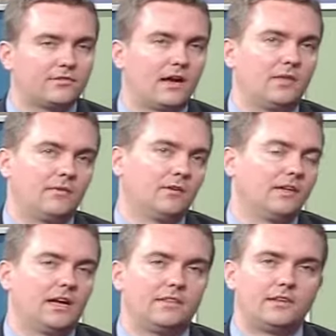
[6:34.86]
five,
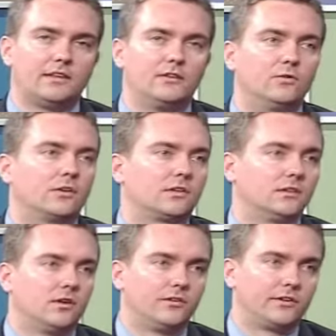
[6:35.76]
I think in Newark
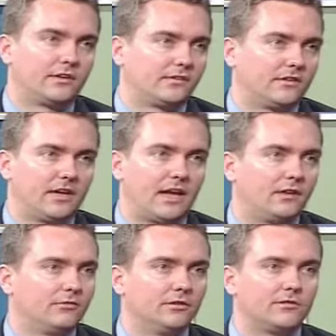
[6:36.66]
alone, you're going to see a
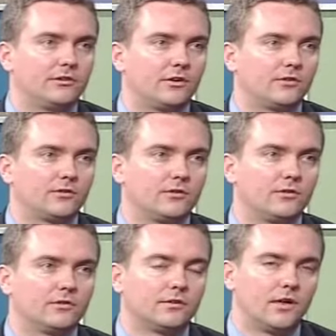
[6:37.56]
handful of charter
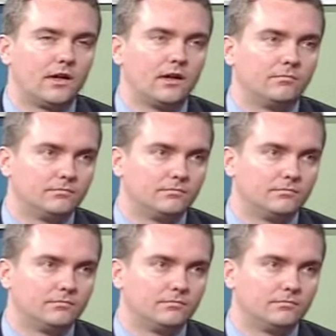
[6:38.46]
schools. what does um,